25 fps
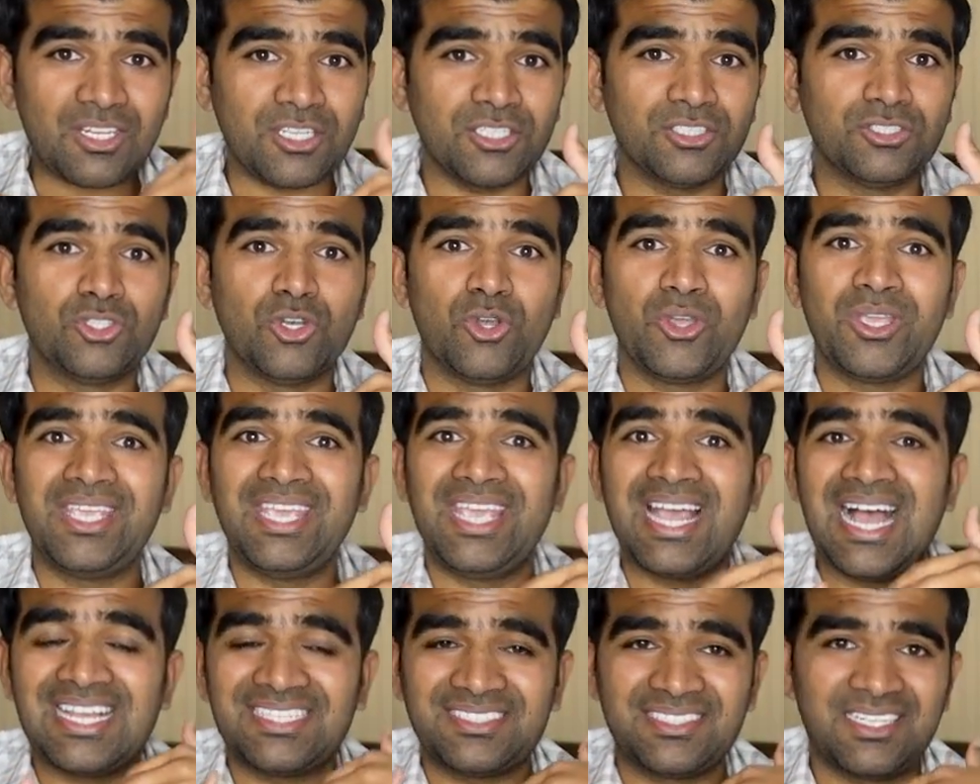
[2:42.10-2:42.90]
so
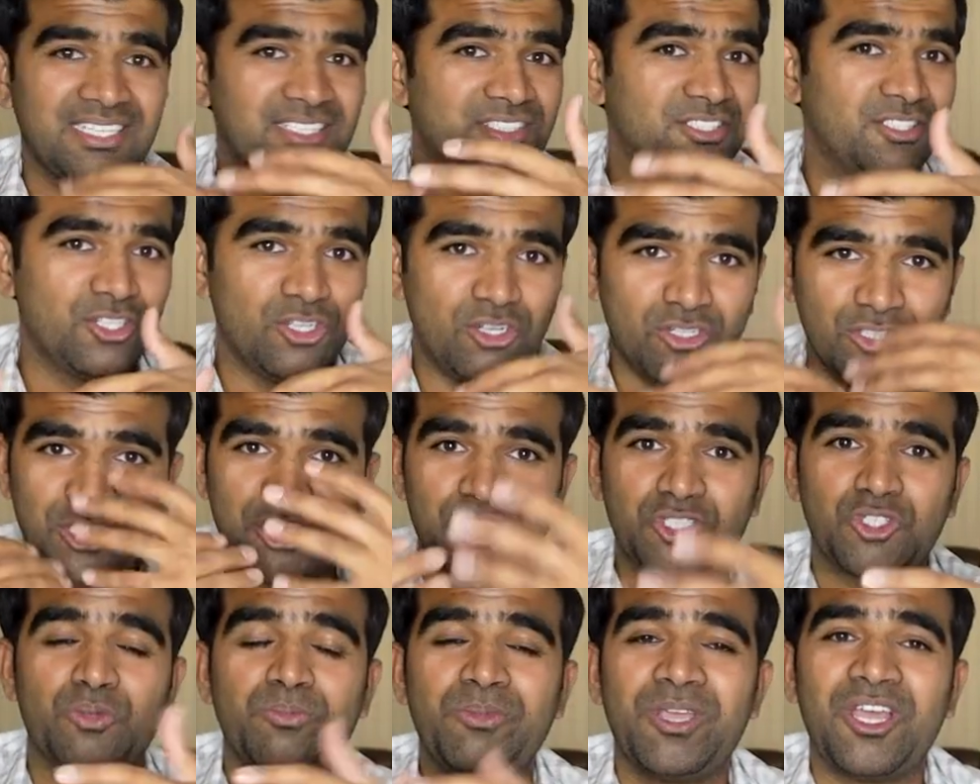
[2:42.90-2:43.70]
he asked us, you know,
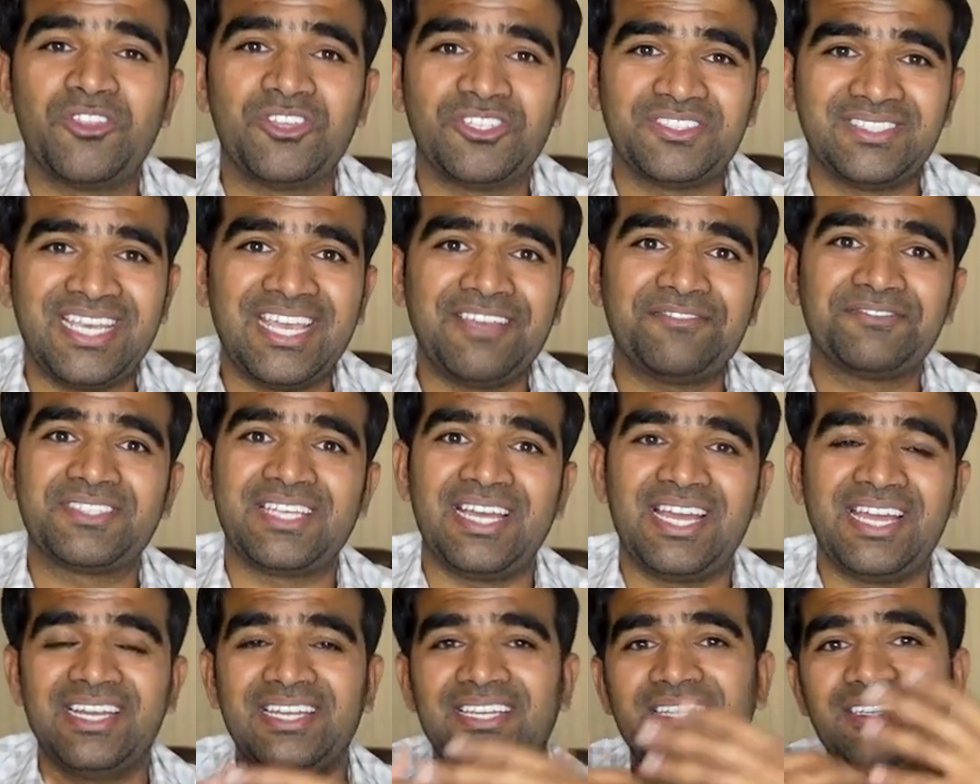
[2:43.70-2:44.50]
just to be on the safe
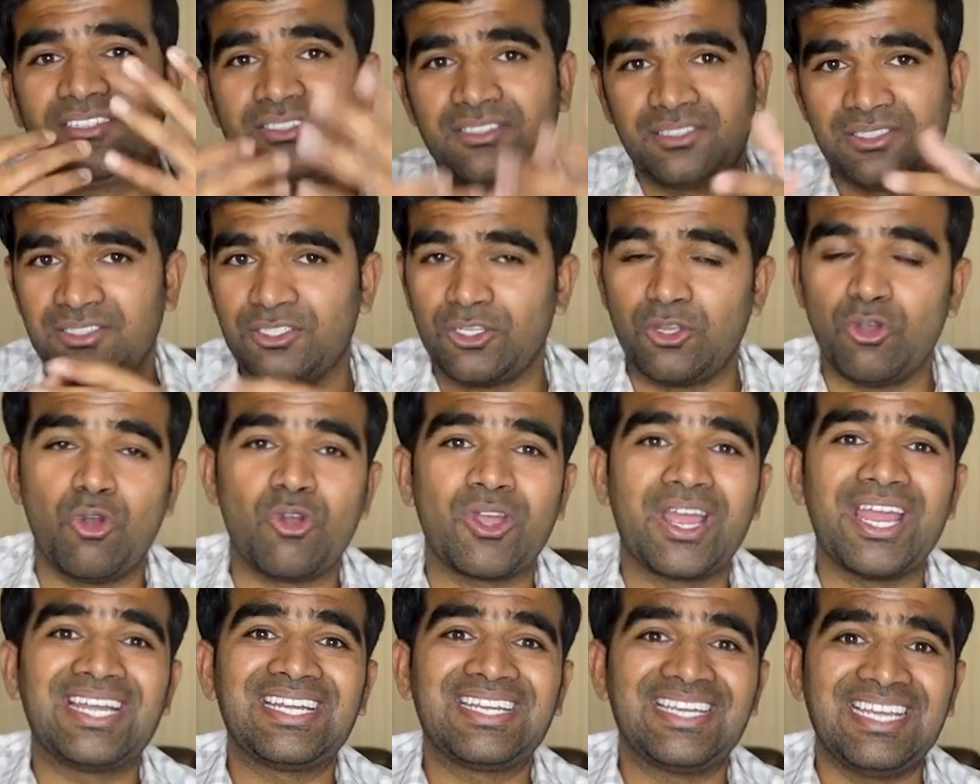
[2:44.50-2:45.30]
side, go
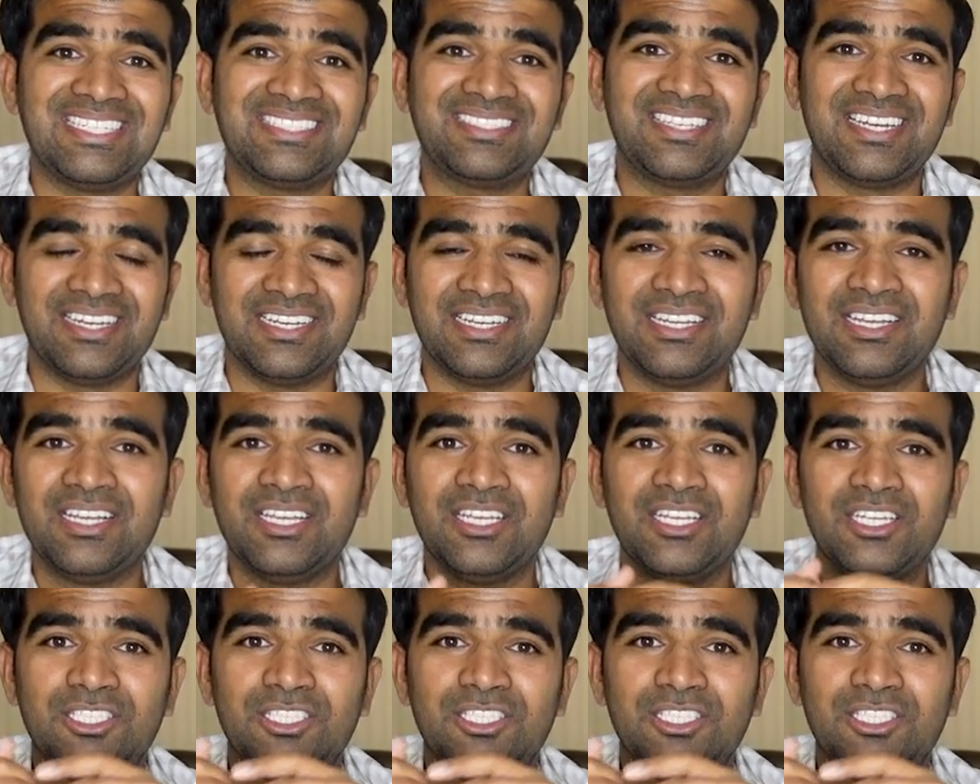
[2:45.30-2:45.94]
get tested.